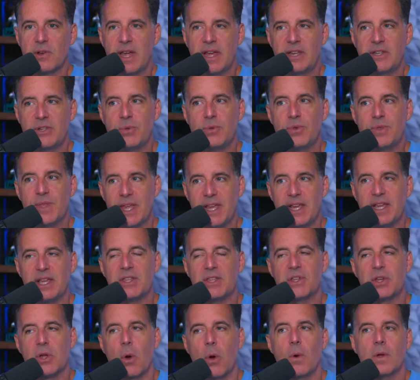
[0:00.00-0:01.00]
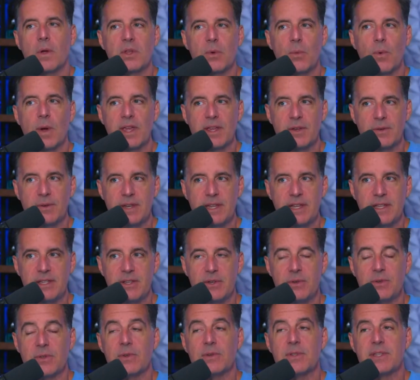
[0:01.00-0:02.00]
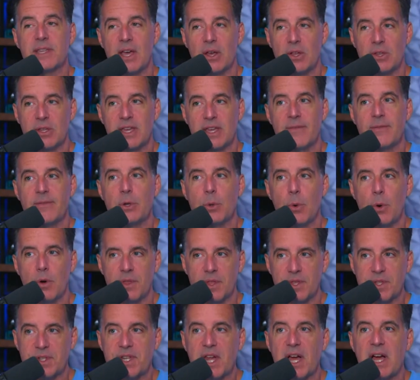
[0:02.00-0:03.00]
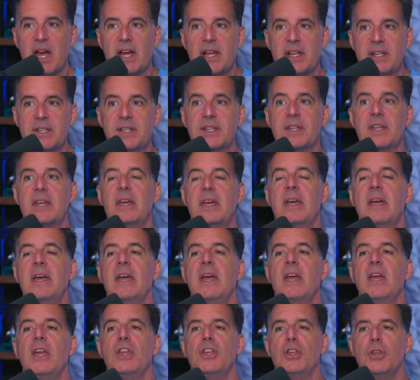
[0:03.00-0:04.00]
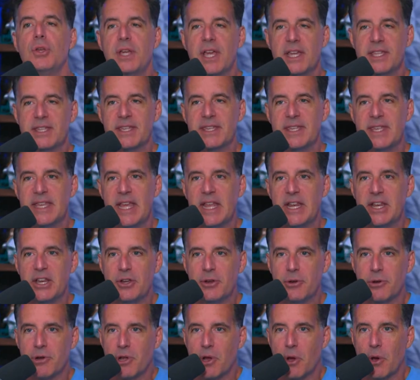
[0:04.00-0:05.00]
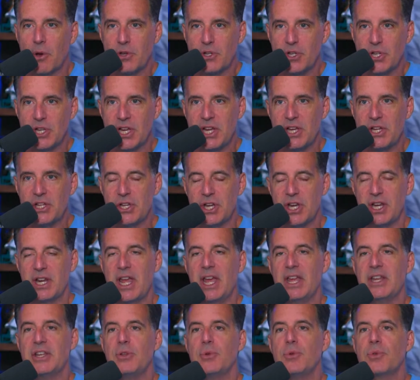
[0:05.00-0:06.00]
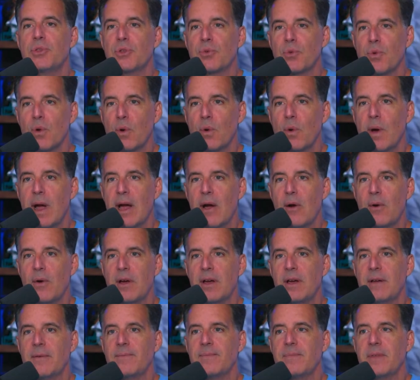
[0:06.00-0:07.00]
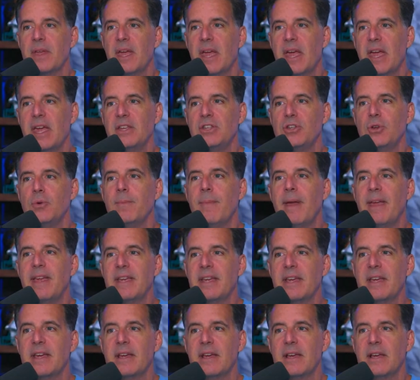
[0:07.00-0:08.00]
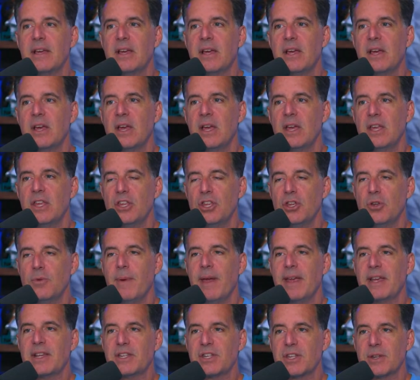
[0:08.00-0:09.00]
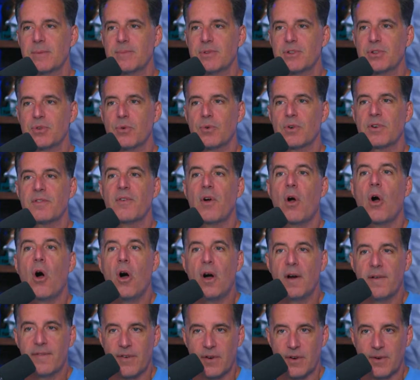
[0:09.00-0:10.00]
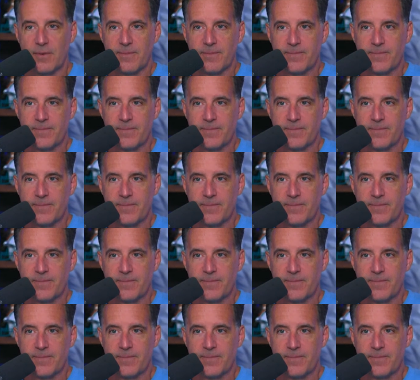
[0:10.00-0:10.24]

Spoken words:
and you think it's going the way you need to, they're telling, giving you all the signs. You get to the end of your negotiation and you throw out and you make some sort of offer.